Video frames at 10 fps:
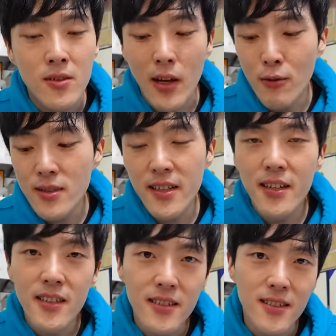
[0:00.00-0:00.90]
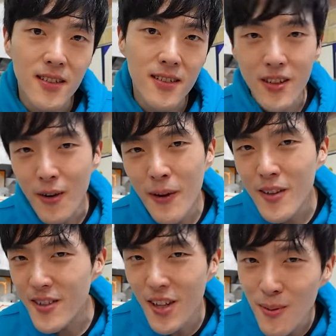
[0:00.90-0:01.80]
So I would say this is
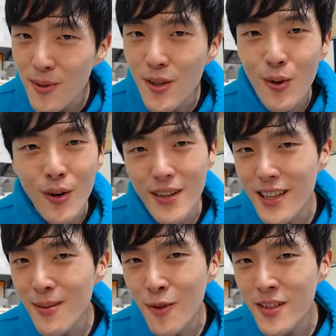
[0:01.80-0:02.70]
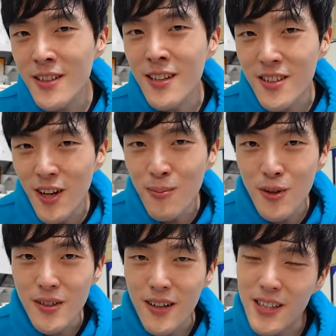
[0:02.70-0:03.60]
about double or a little more than a
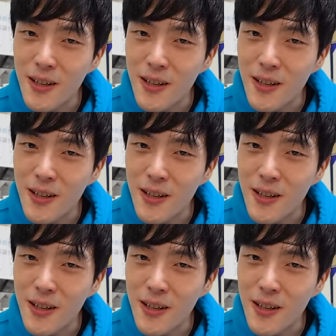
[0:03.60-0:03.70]
double a